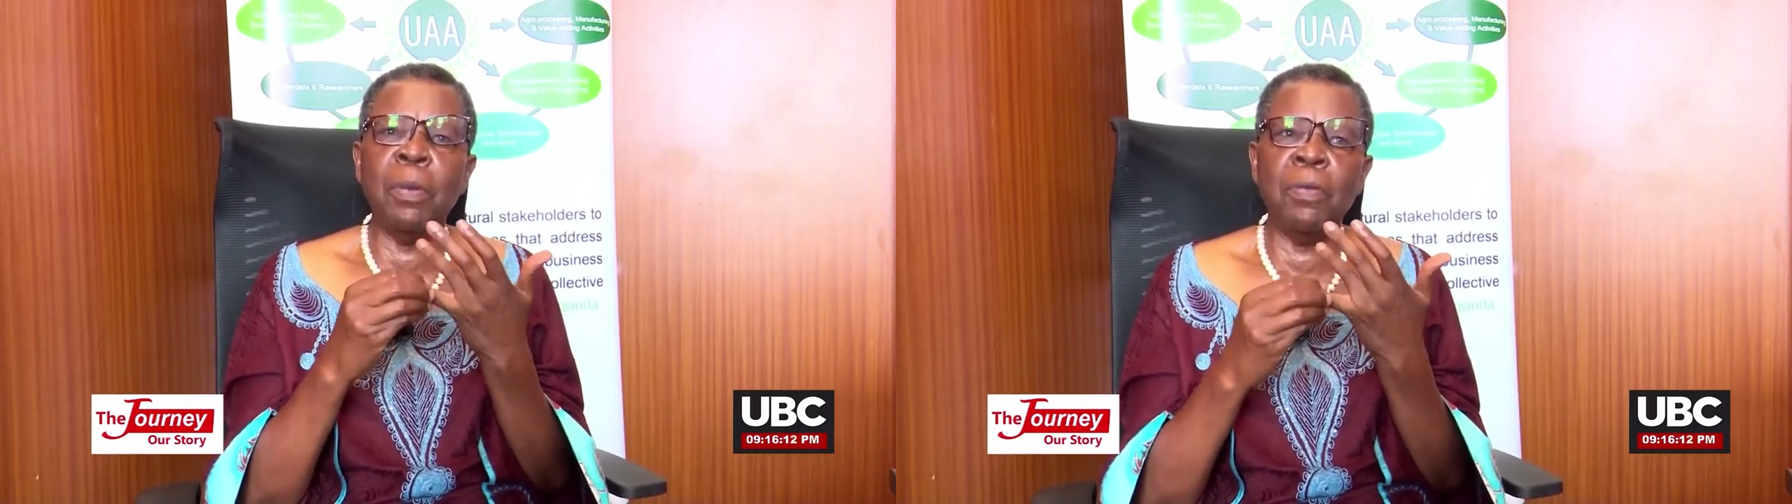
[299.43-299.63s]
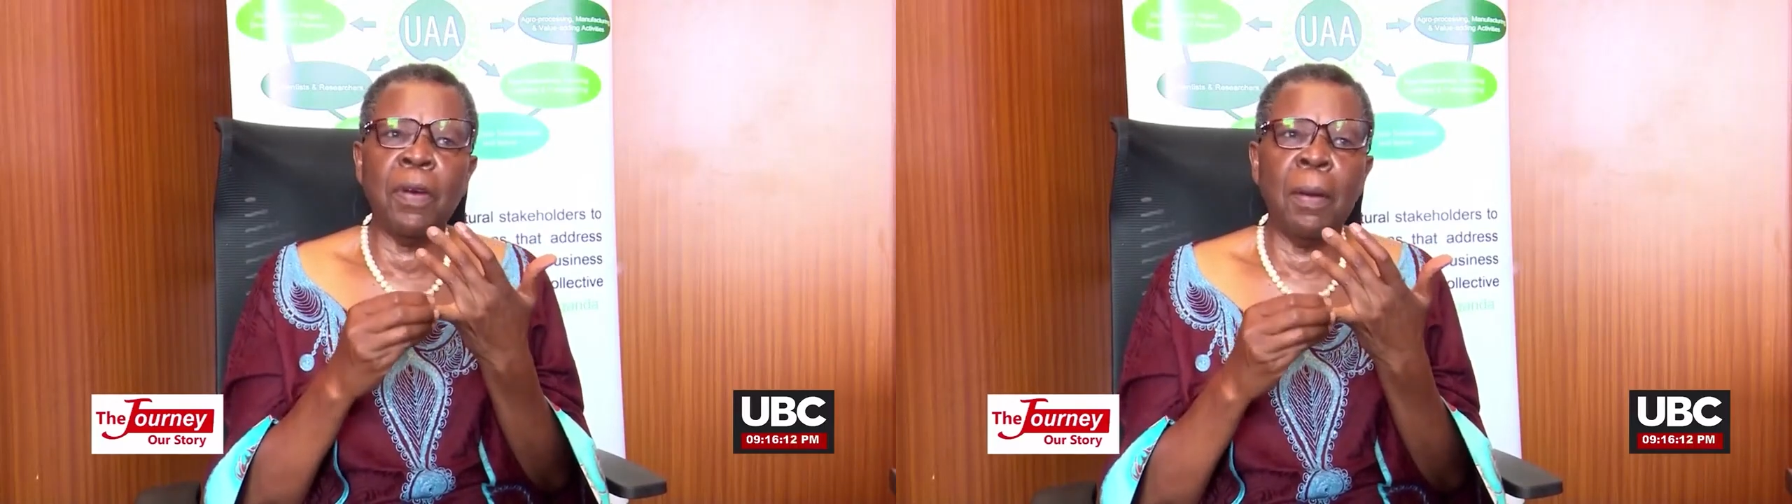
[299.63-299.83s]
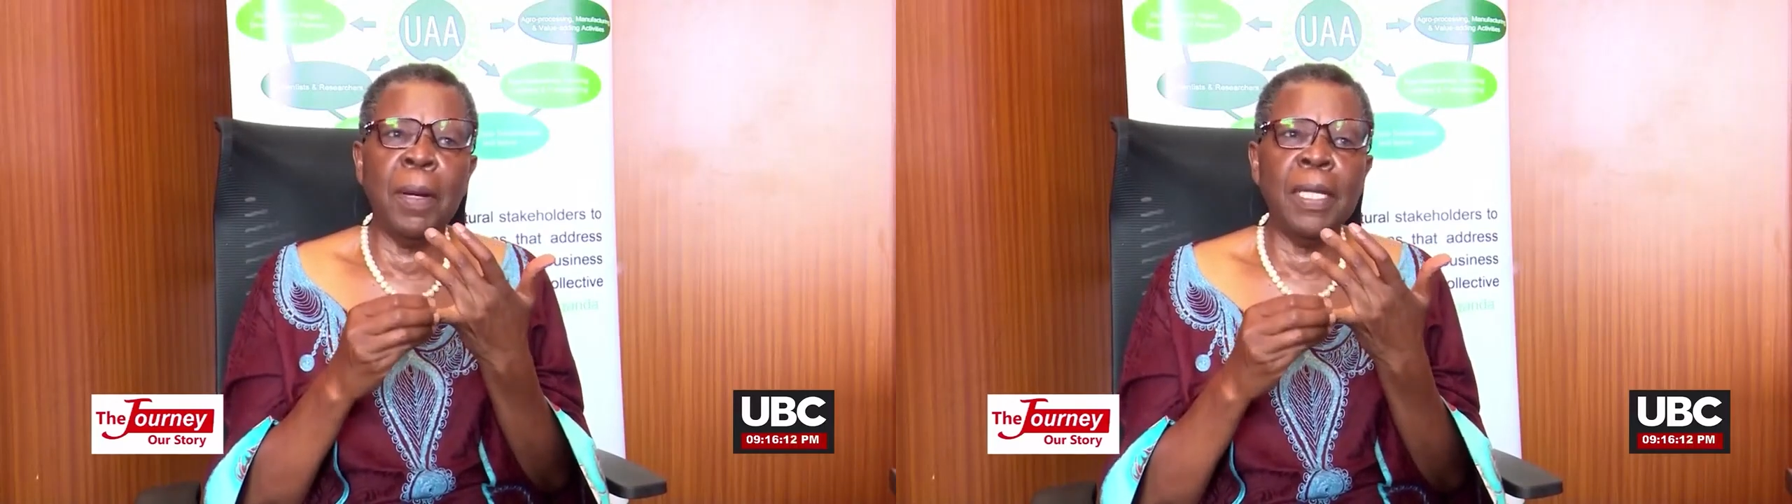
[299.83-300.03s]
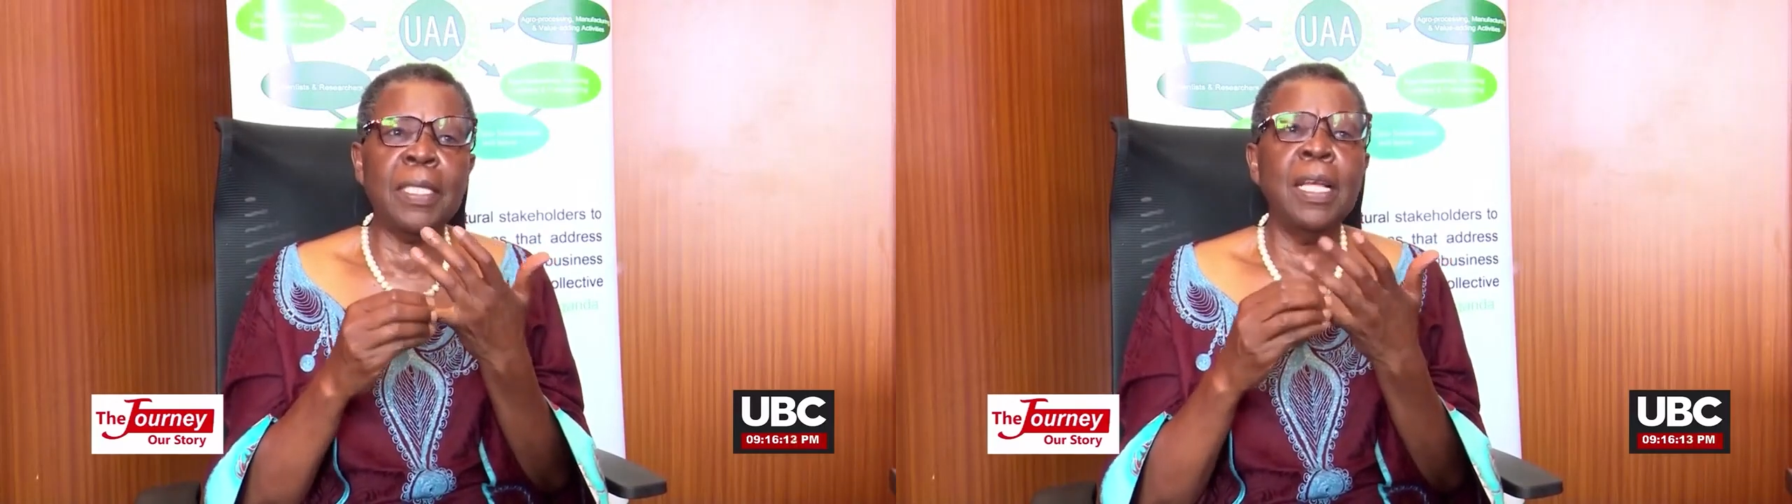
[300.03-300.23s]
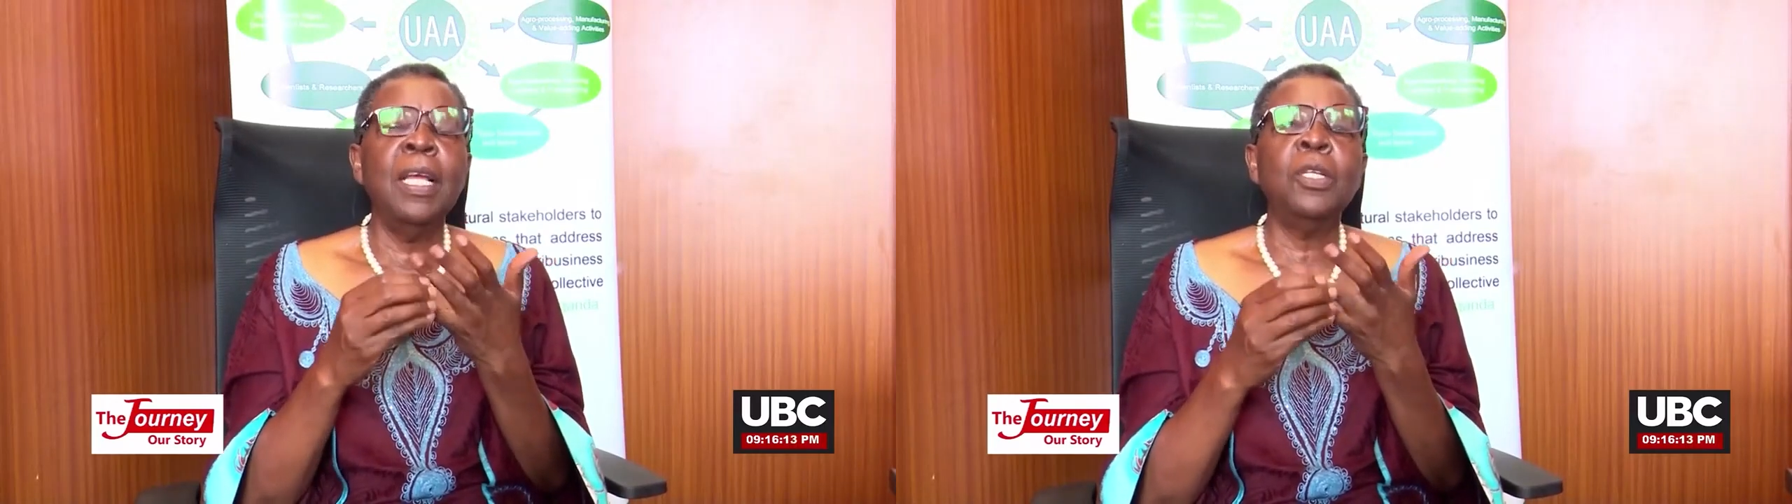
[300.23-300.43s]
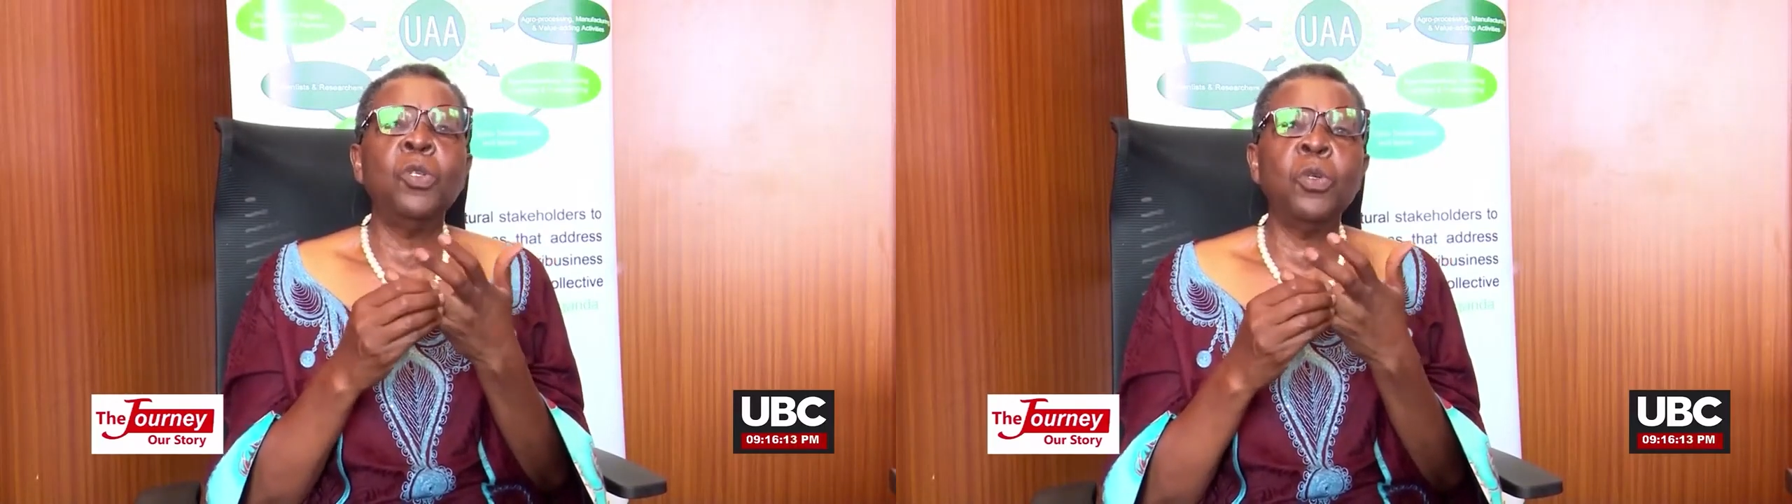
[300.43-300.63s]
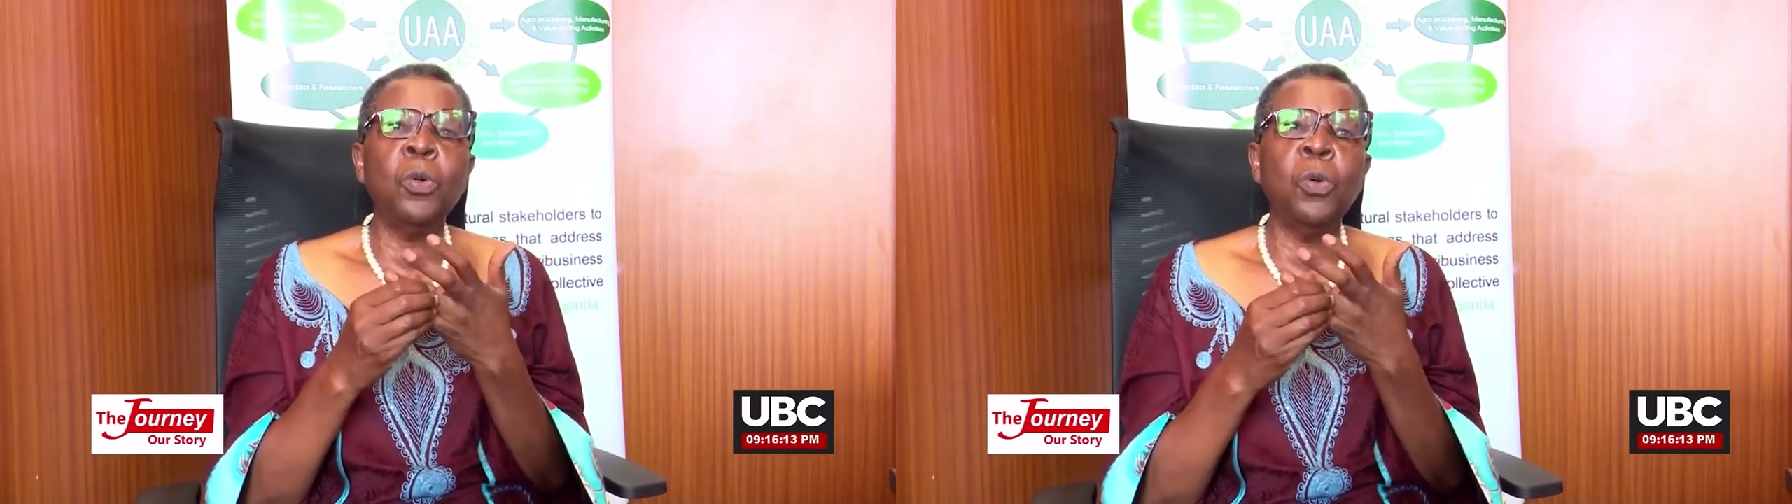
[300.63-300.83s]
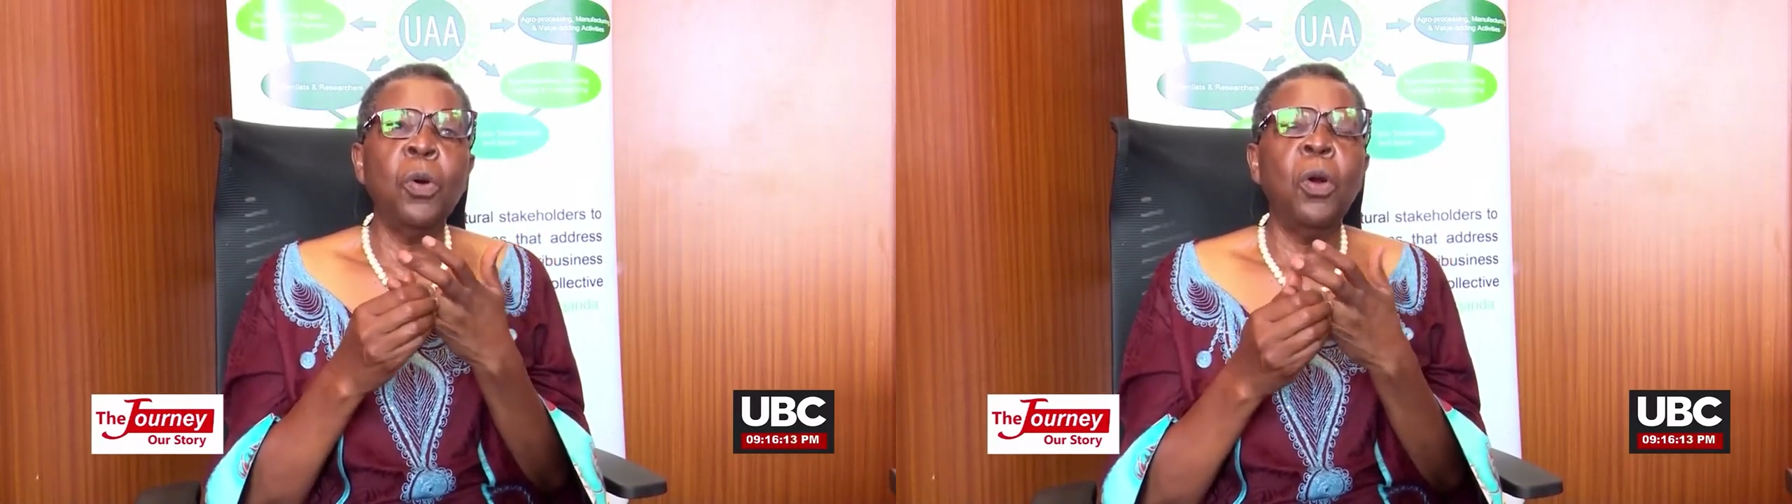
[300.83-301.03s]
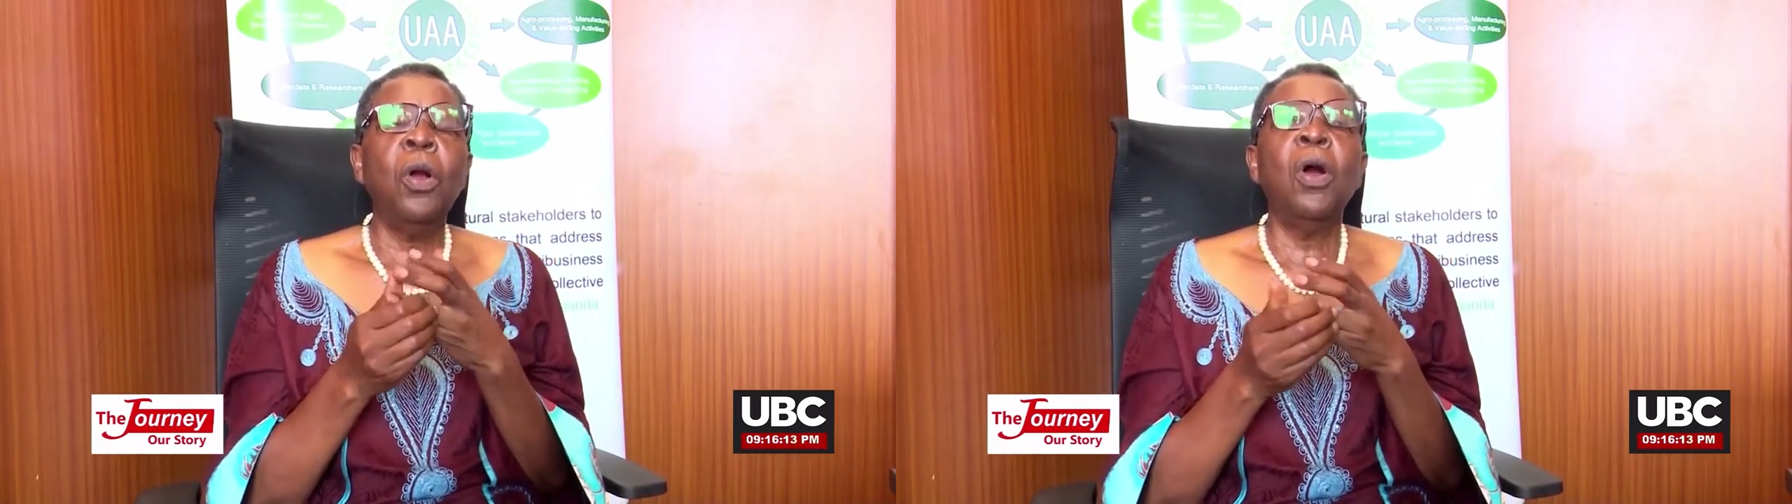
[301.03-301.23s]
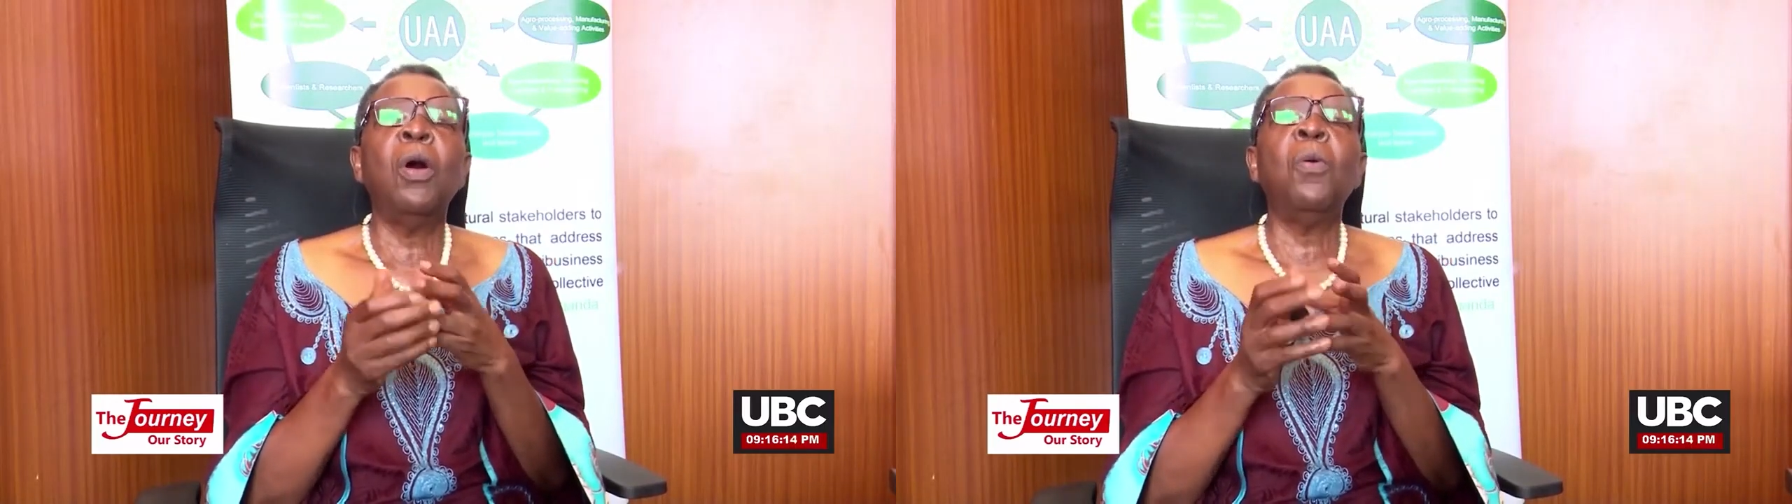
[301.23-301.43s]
to be farmers. Two,